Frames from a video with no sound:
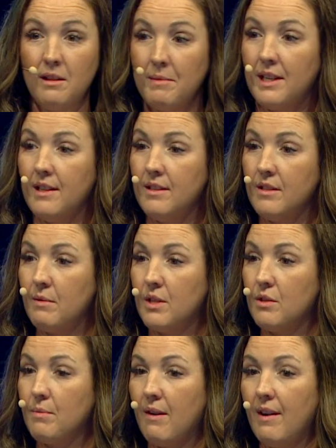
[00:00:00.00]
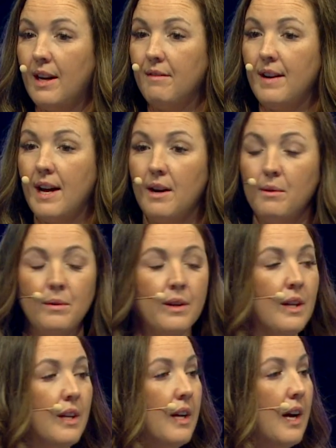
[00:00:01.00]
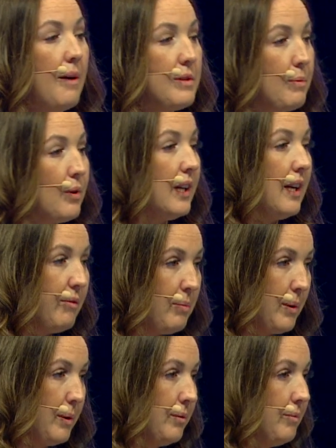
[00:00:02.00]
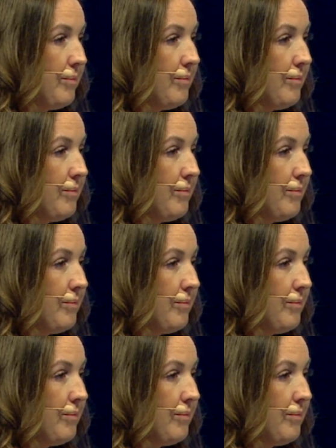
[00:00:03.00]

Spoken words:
the Midlands, which is where I live now. I was born in Liverpool.